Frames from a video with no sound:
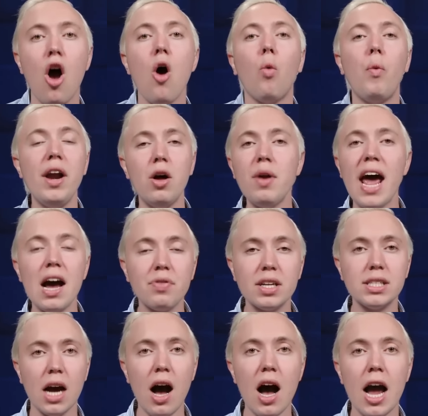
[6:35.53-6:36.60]
We don't have the
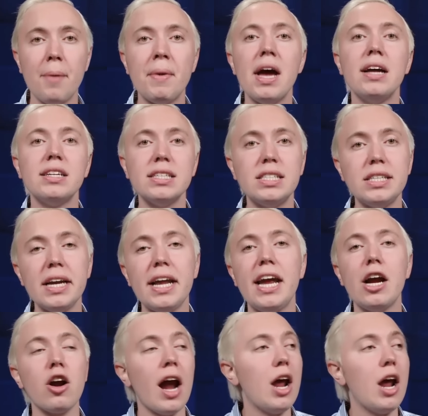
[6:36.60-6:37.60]
time to sit here